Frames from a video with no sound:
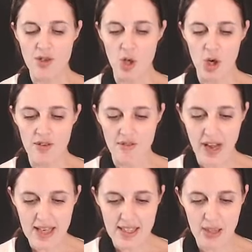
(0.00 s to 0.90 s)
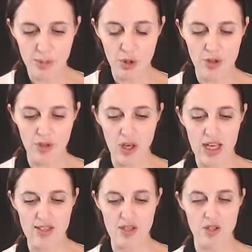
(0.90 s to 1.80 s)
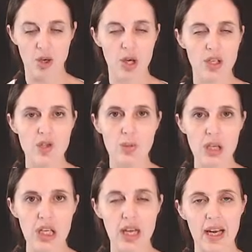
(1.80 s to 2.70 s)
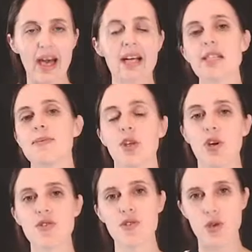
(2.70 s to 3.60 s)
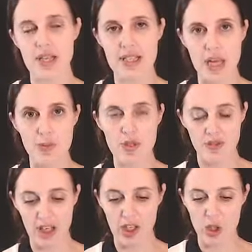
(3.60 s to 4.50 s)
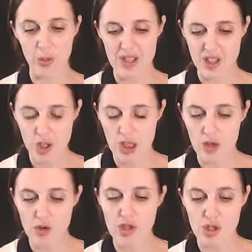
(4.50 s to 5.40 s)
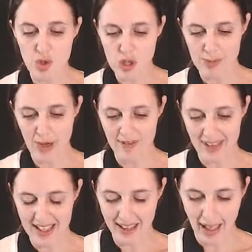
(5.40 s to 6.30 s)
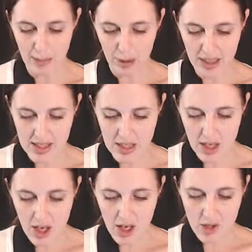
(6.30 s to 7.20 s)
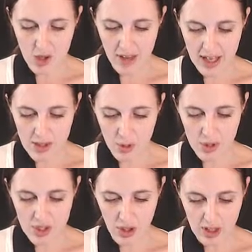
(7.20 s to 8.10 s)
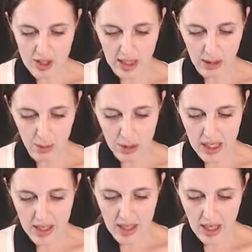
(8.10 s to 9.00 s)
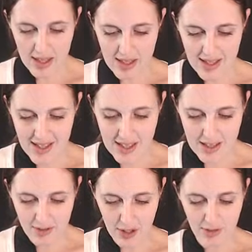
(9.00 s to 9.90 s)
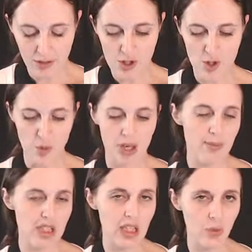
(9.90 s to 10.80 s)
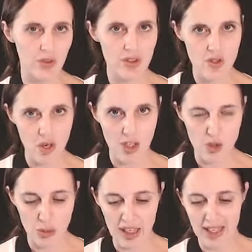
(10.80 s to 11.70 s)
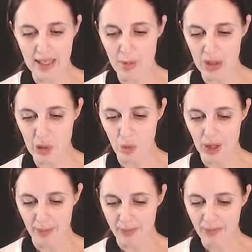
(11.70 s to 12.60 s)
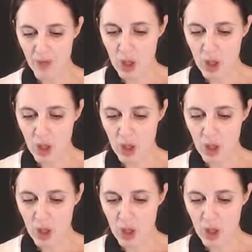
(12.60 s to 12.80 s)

So VAT input for us is going to be an item that goes into our statement of financial position. It reduces my VAT liability. So that is always going to get a B. And since this is the very first one I'm dealing with, it's going to be a B1.